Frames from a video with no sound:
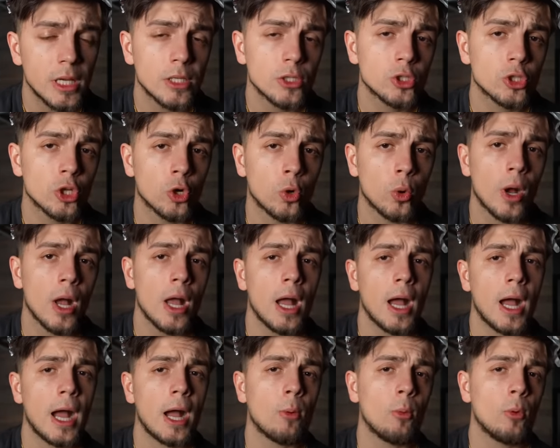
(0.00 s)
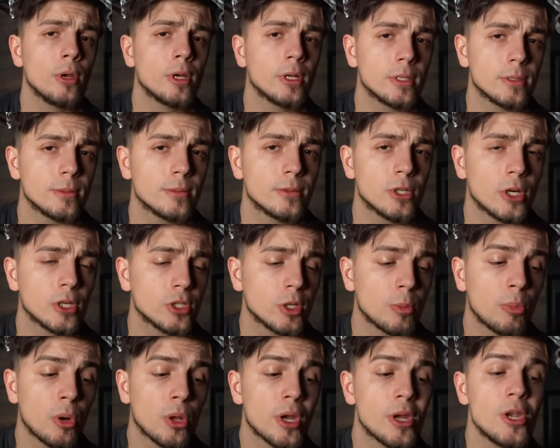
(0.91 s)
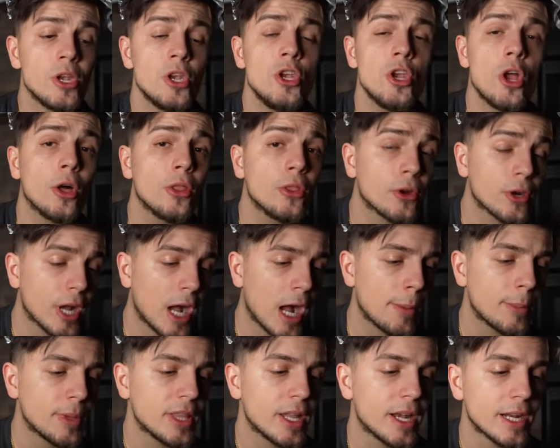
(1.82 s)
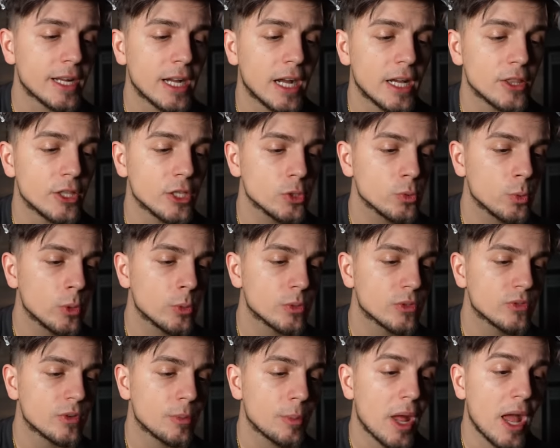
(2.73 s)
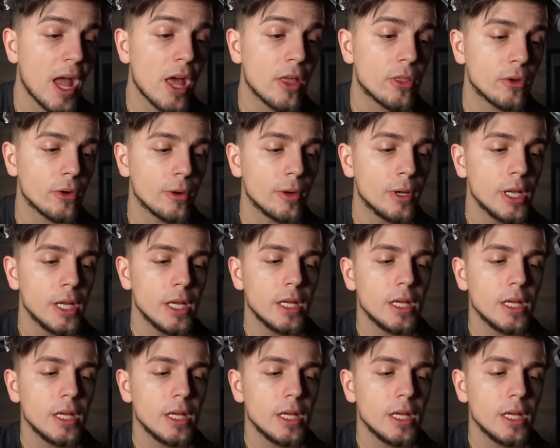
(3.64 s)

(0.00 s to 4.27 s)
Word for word: So I want to touch up on another comment that I got. This one was from Heather.